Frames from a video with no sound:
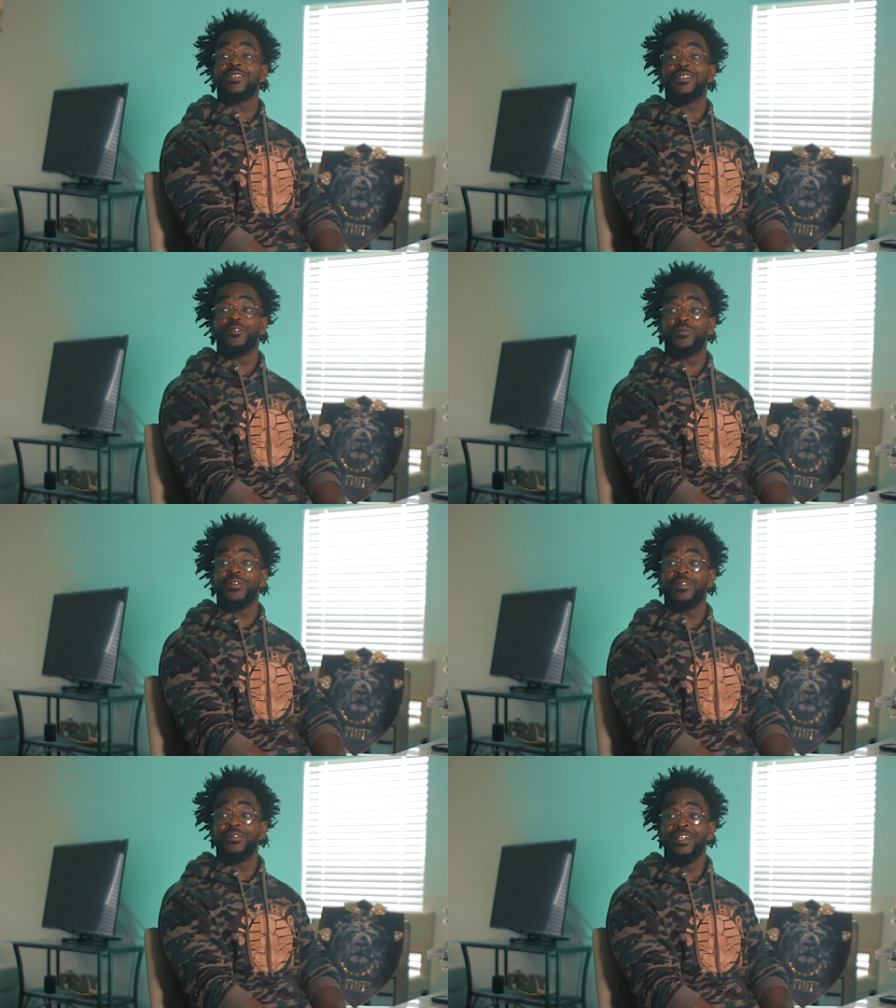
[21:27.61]
myself
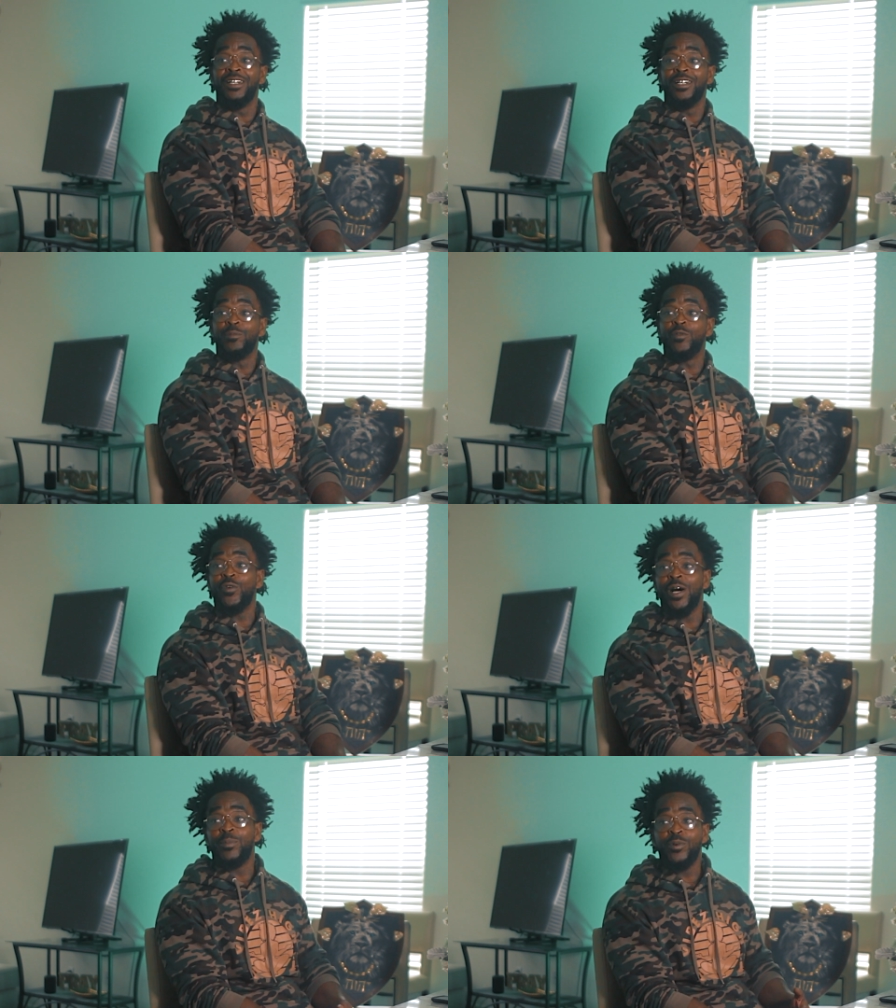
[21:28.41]
up
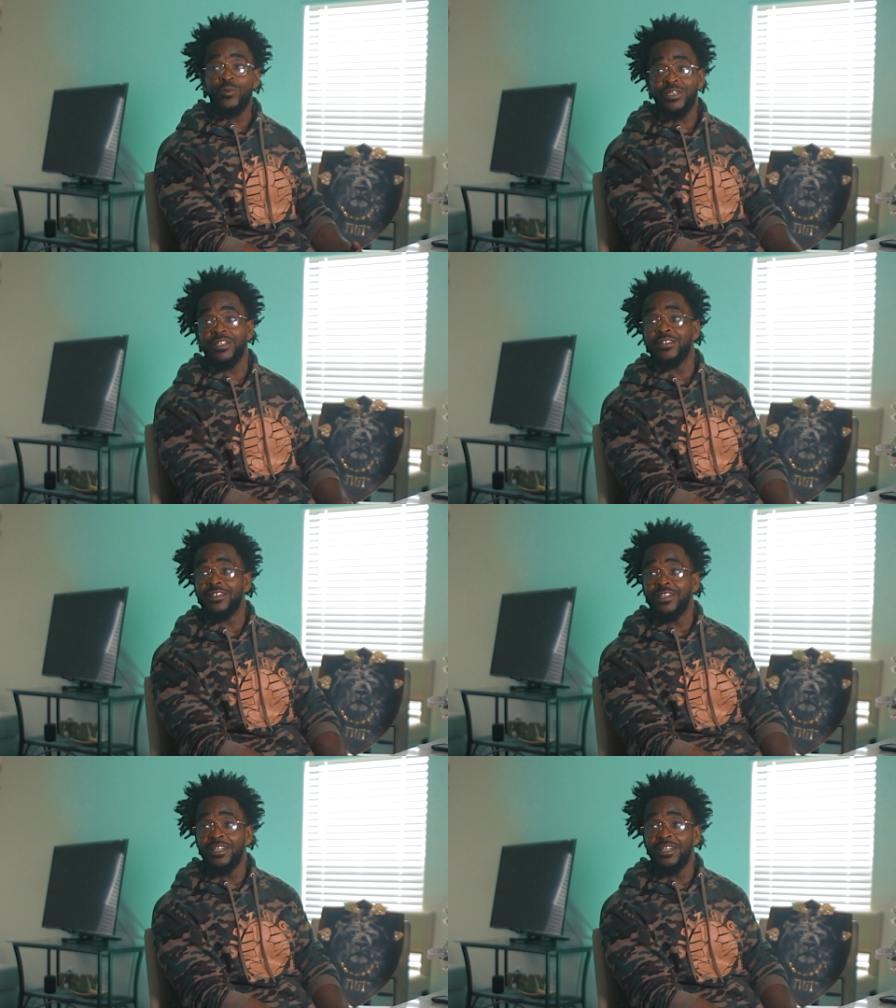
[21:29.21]
before I approach them.